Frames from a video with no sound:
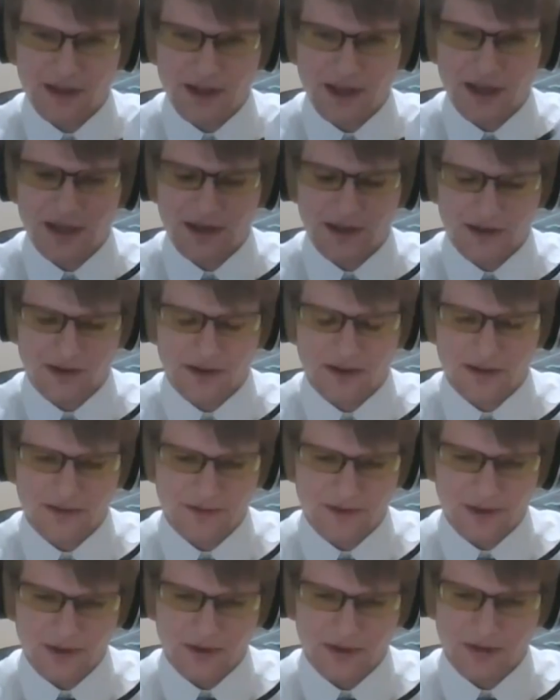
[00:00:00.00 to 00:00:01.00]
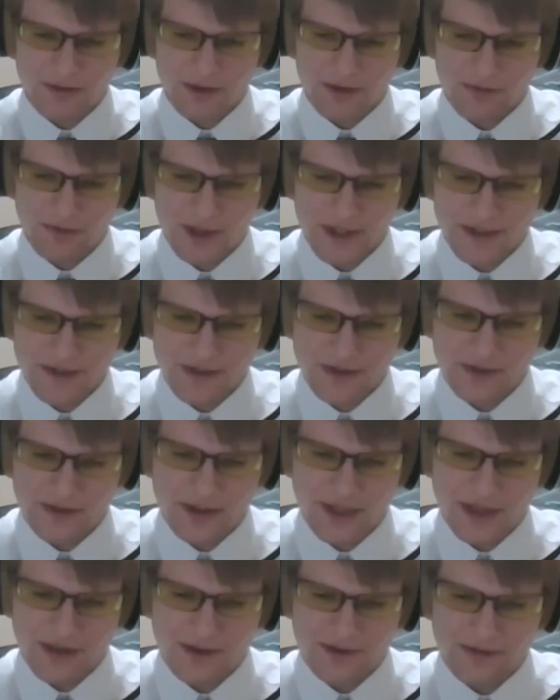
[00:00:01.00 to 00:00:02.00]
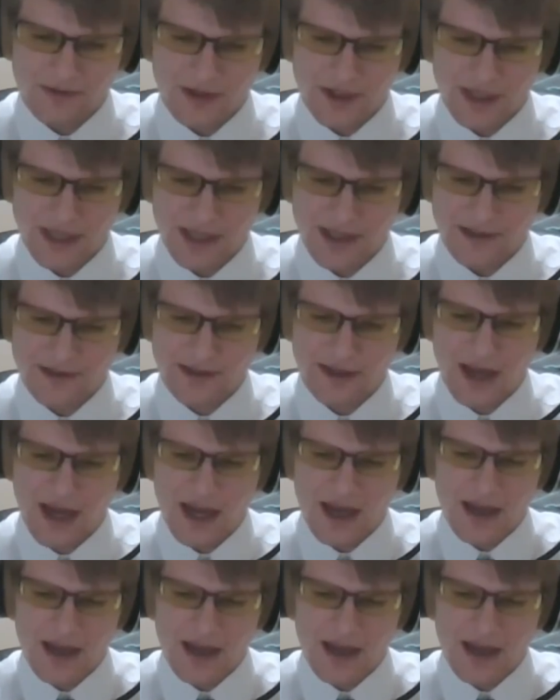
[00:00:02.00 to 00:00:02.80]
that here on the Funcle W1s, so that is really nice.